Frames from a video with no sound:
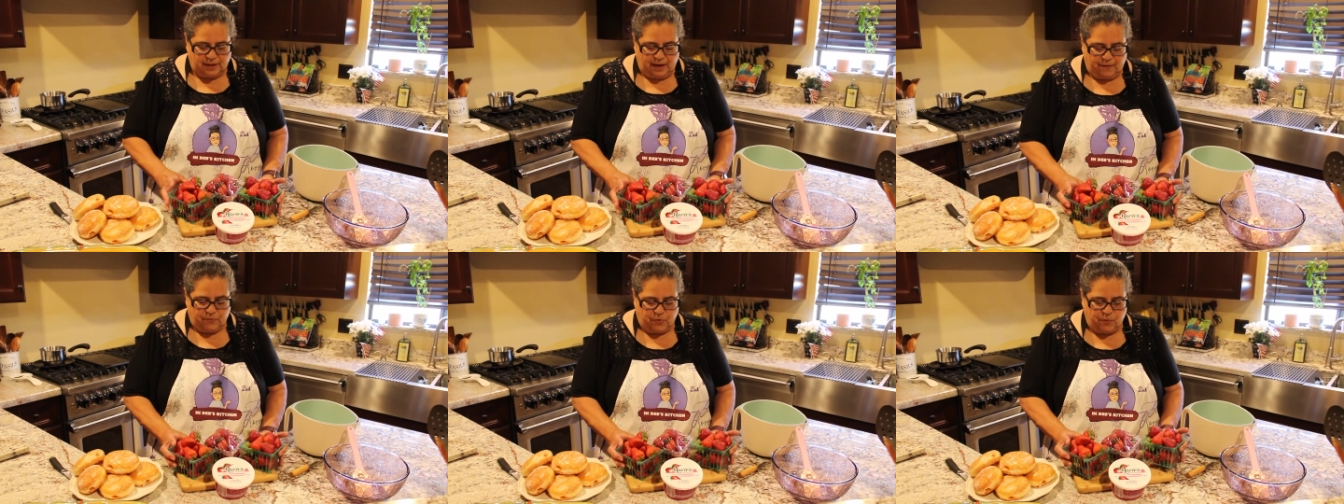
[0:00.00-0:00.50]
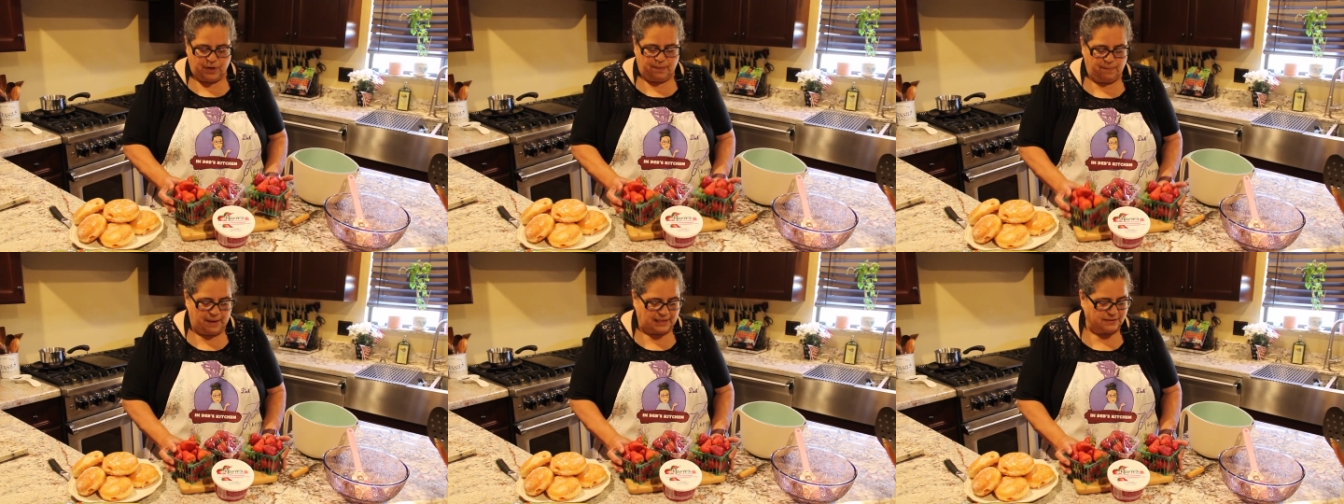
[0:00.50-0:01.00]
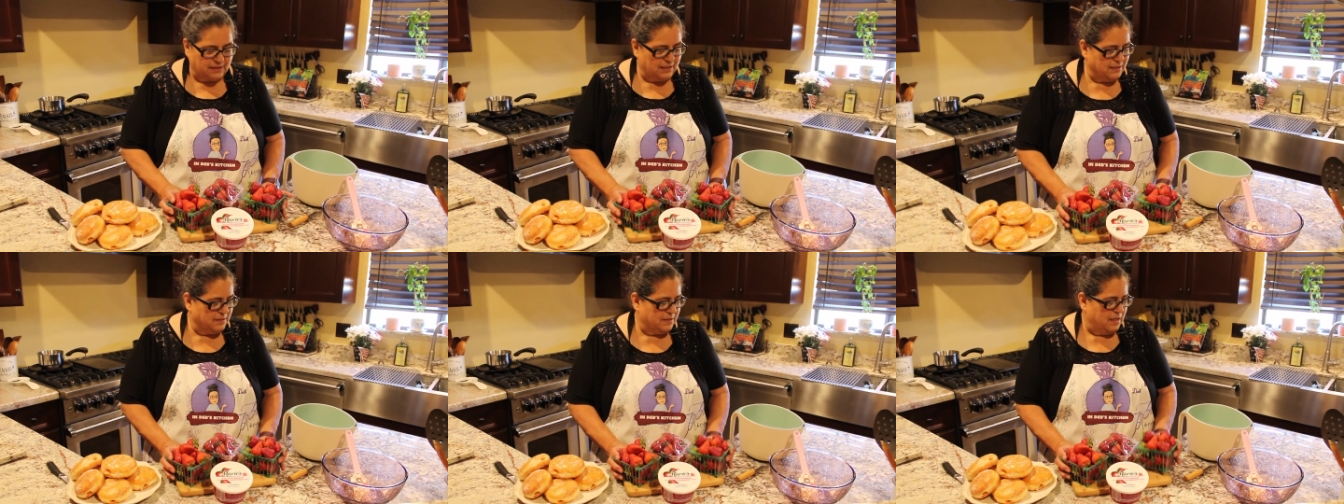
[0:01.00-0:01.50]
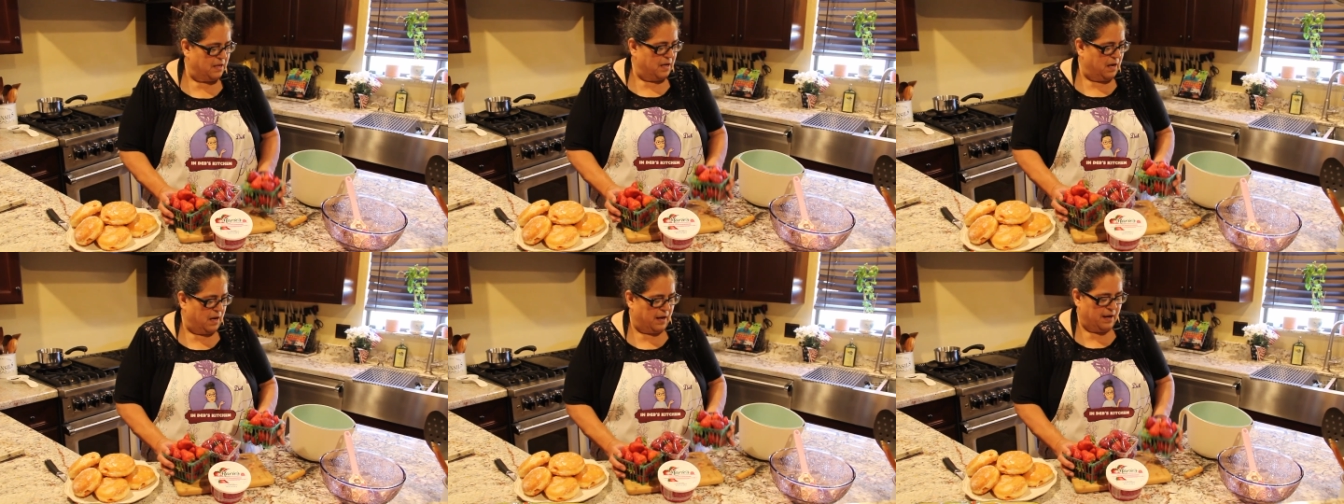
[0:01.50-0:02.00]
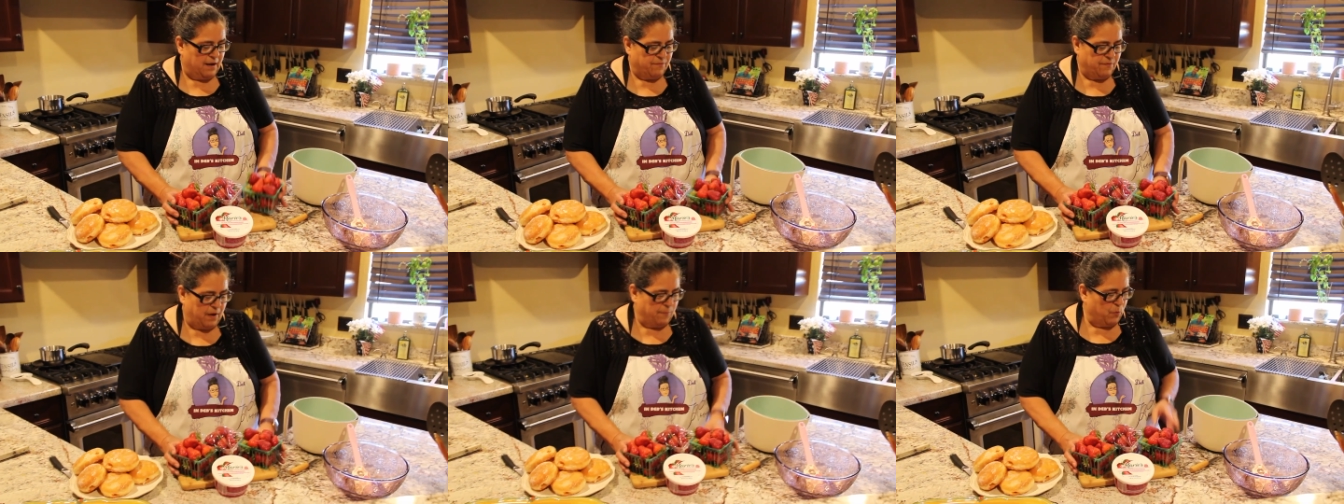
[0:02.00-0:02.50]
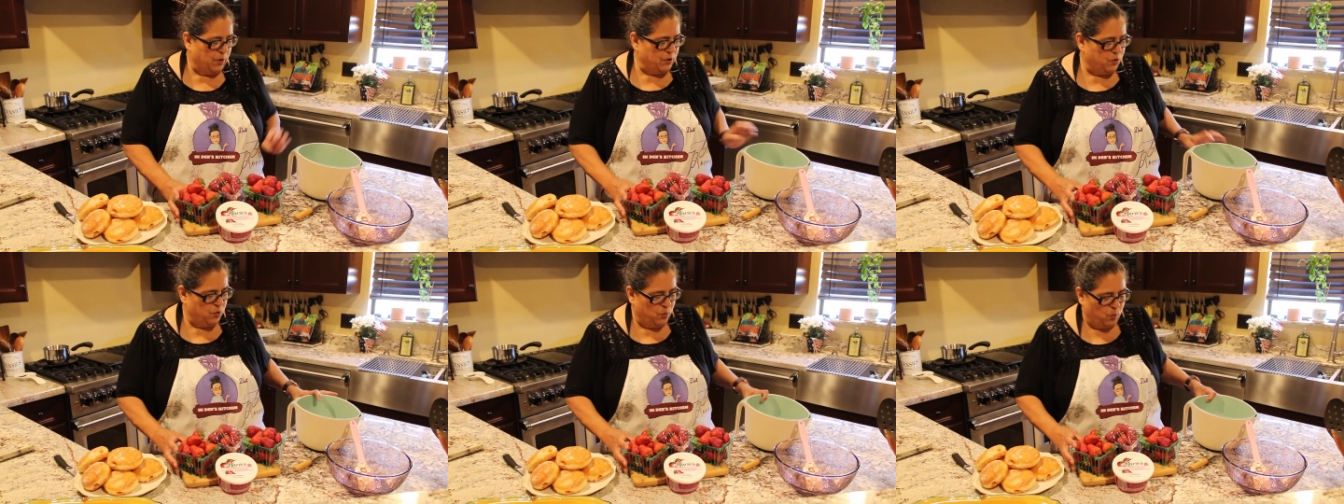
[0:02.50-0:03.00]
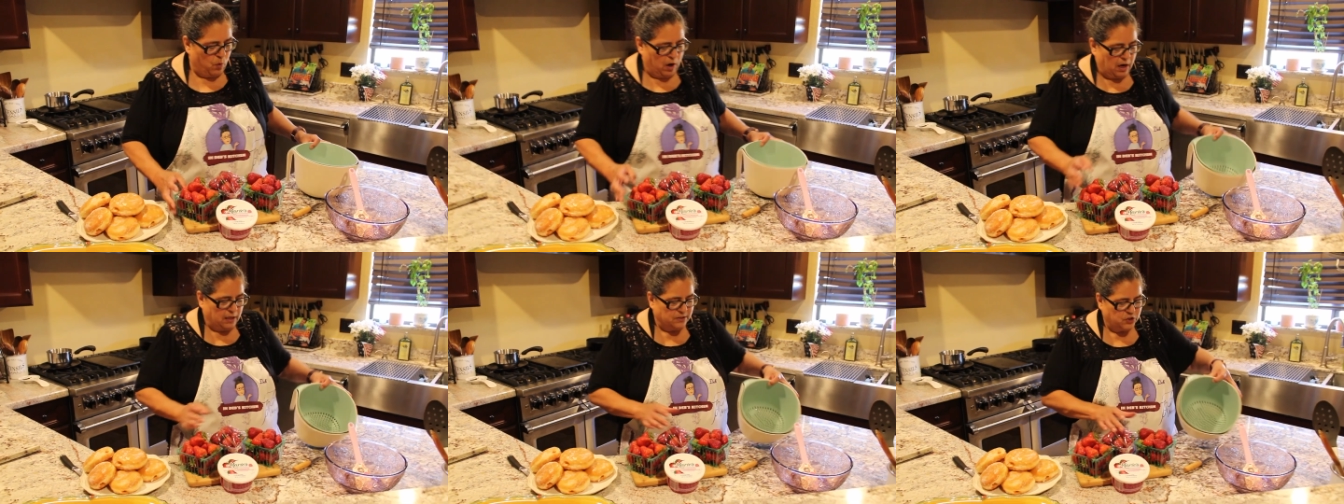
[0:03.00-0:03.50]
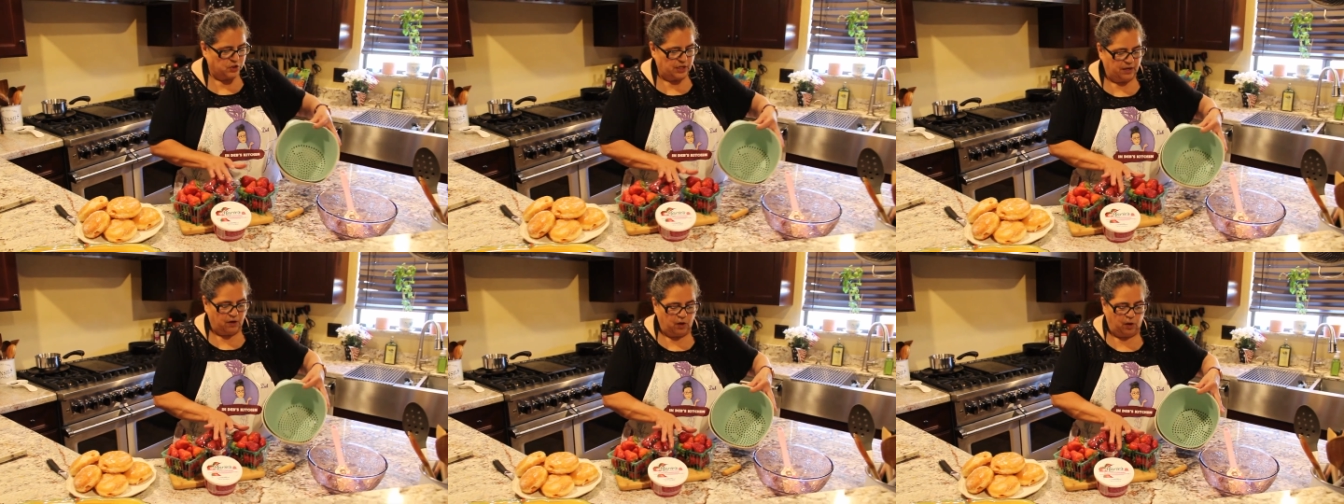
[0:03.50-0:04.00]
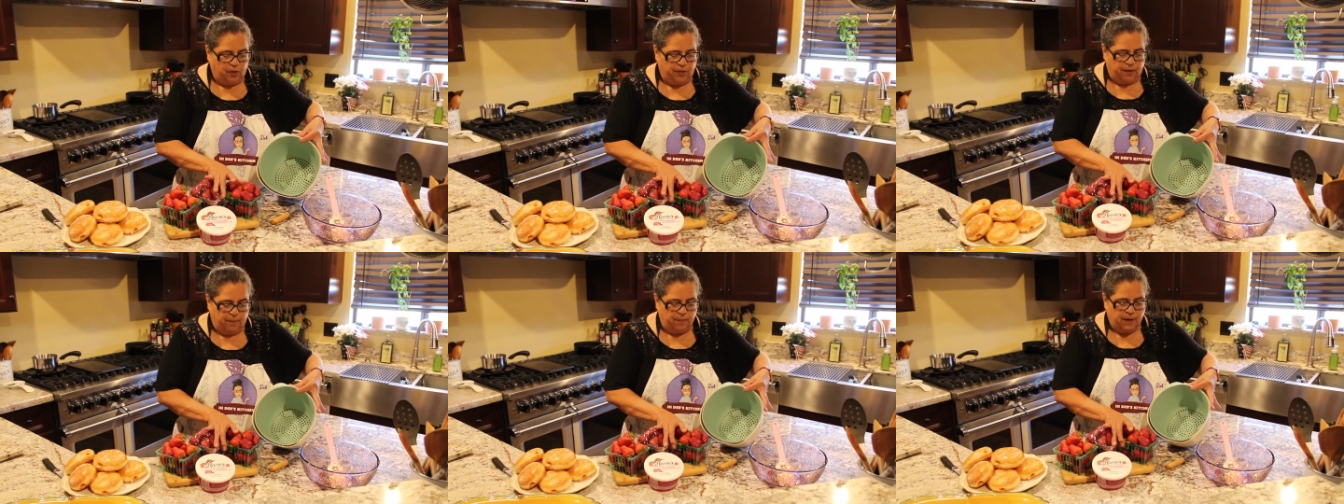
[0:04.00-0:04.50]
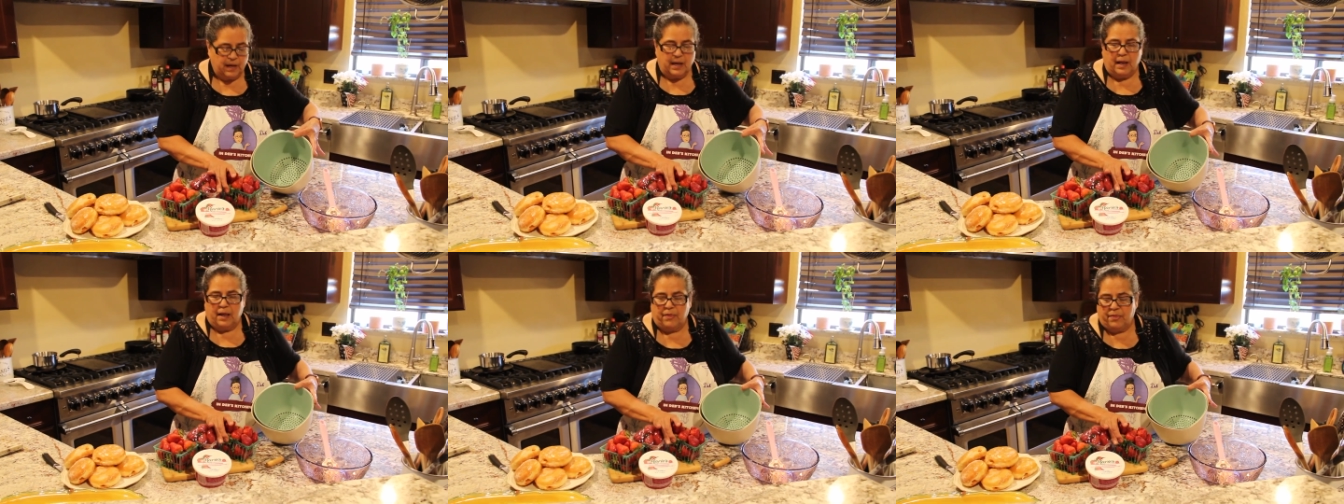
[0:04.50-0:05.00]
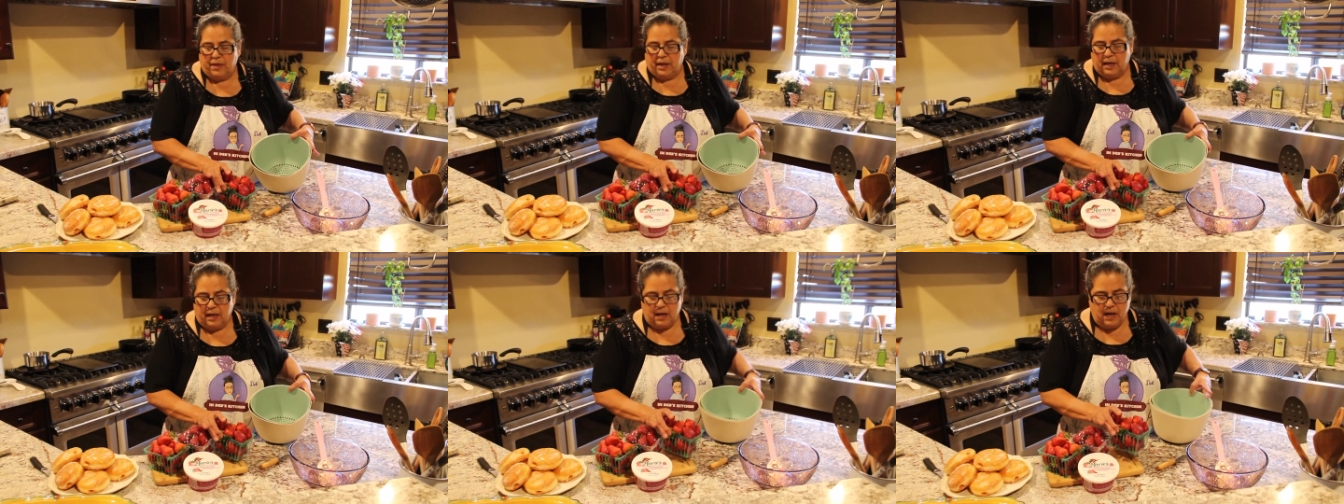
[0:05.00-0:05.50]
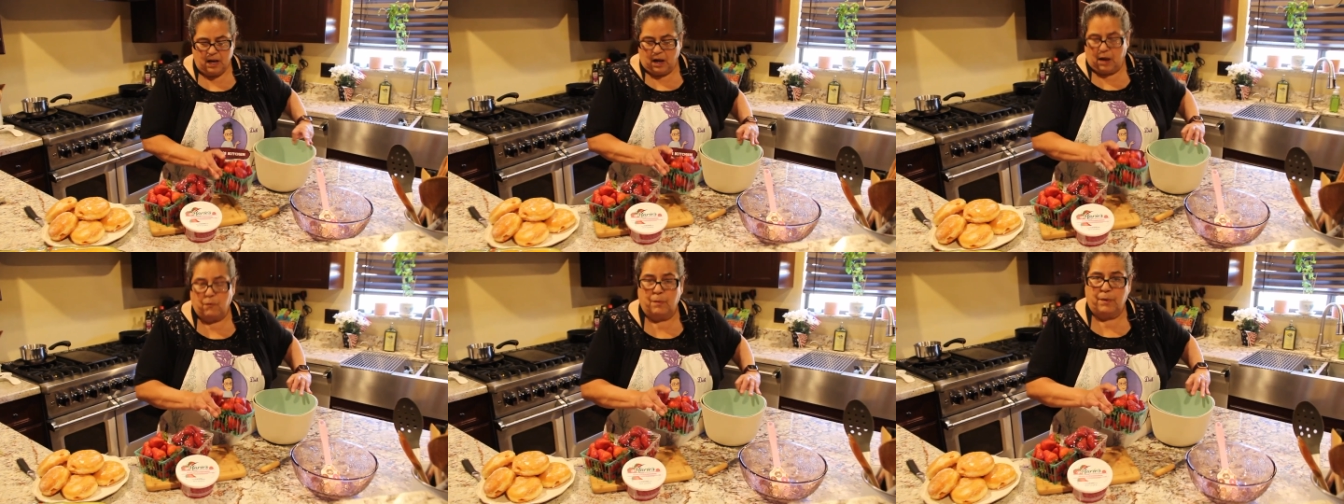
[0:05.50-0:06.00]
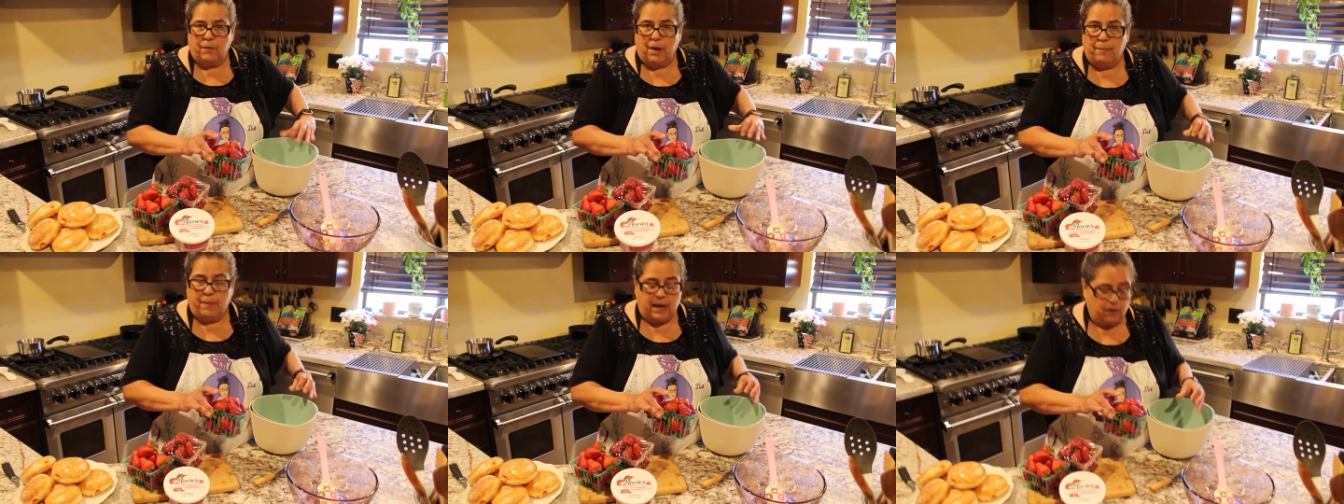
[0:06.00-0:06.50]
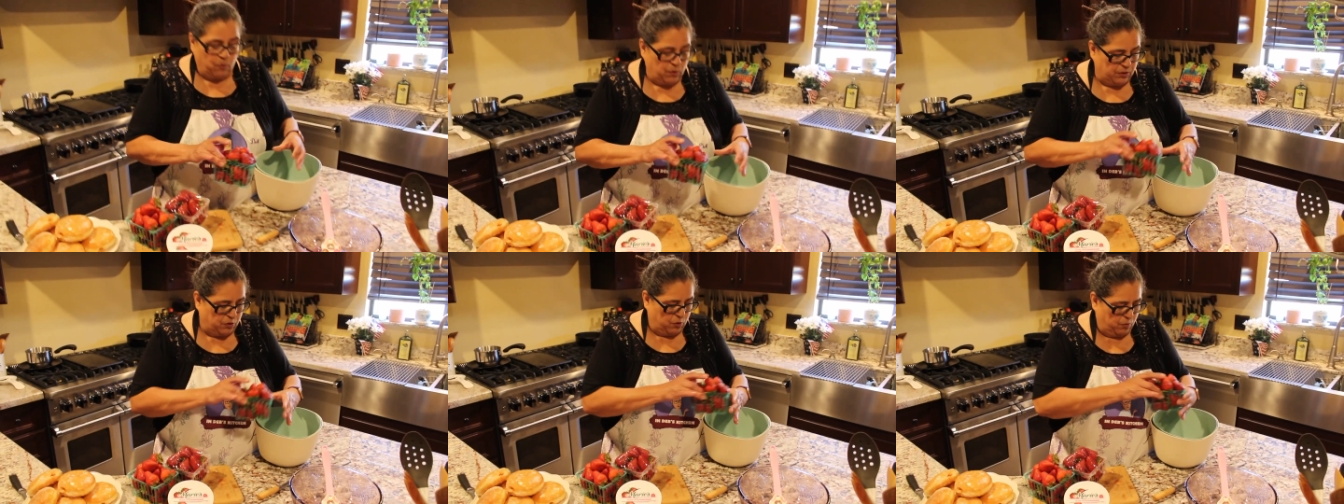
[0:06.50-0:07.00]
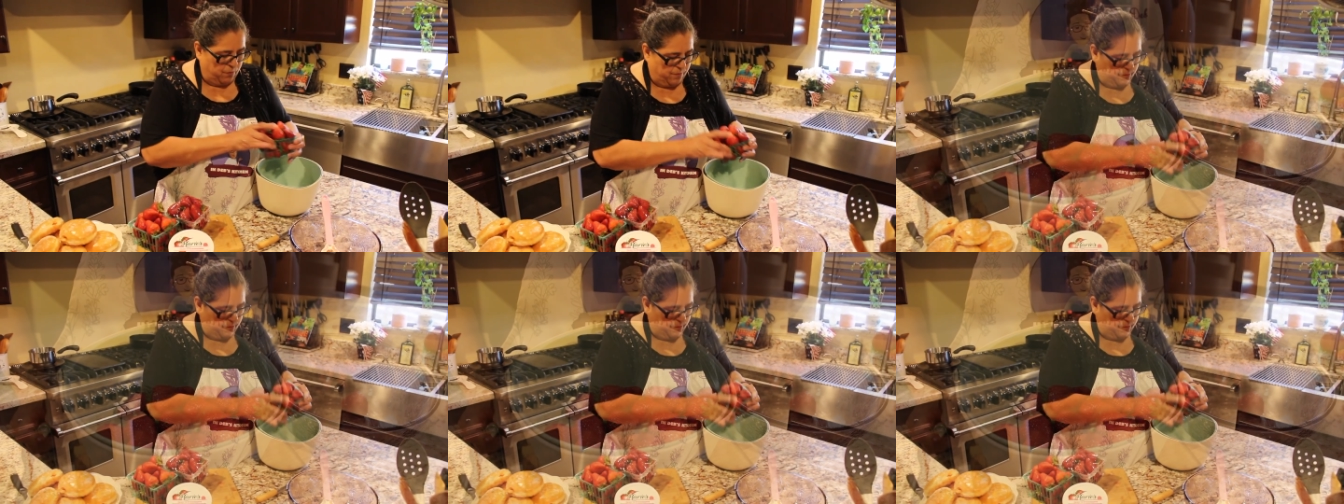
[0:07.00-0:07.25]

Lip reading: I have 3 baskets. I'm going to wash and hull them, and then I will be right back with you.